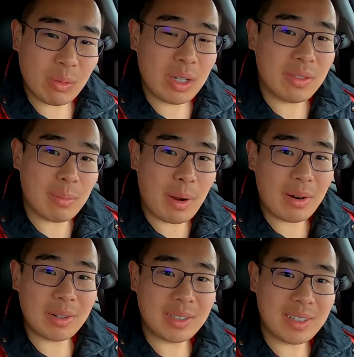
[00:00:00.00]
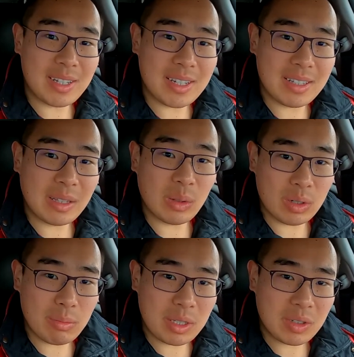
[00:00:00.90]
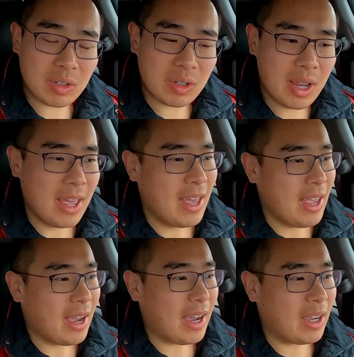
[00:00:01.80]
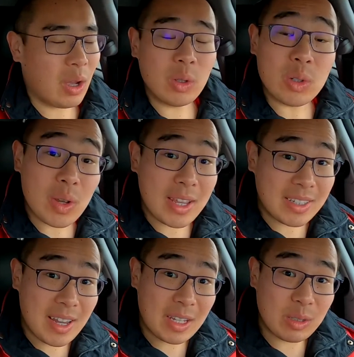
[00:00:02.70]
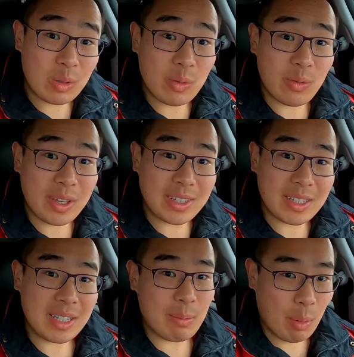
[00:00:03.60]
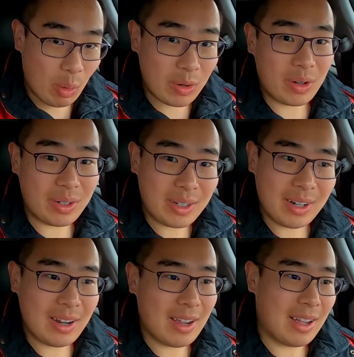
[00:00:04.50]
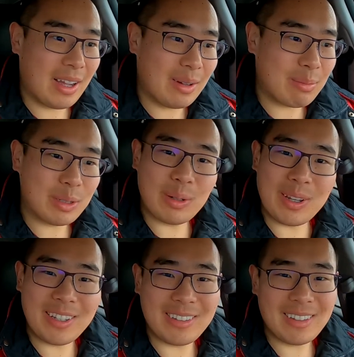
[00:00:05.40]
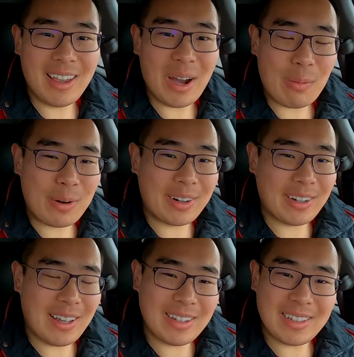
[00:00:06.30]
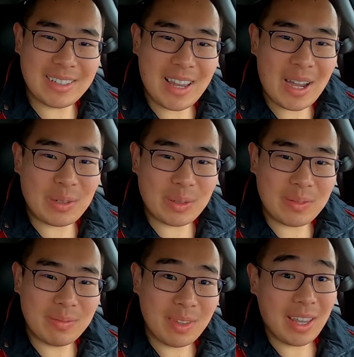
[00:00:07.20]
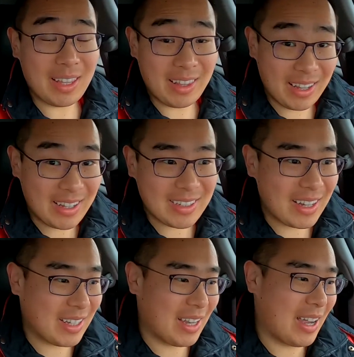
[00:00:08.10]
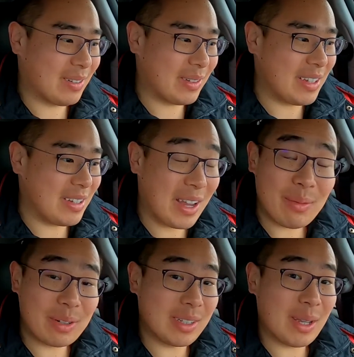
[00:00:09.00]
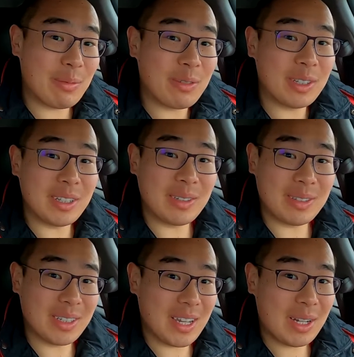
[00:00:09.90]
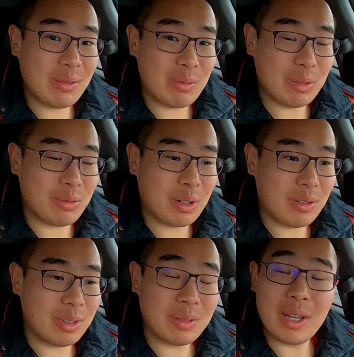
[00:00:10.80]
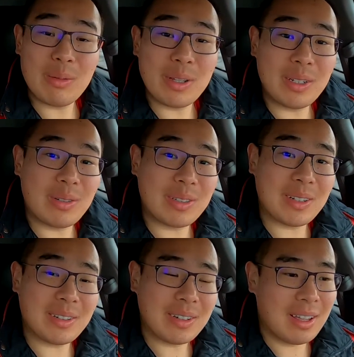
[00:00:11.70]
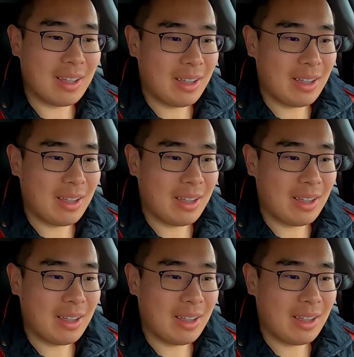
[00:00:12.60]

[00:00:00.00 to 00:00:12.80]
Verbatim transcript: one of the parks in Lloydminster. I also intend to visit the border between Alberta and Saskatchewan. And like I said, I actually never stepped foot into Saskatchewan before, so that'll be interesting.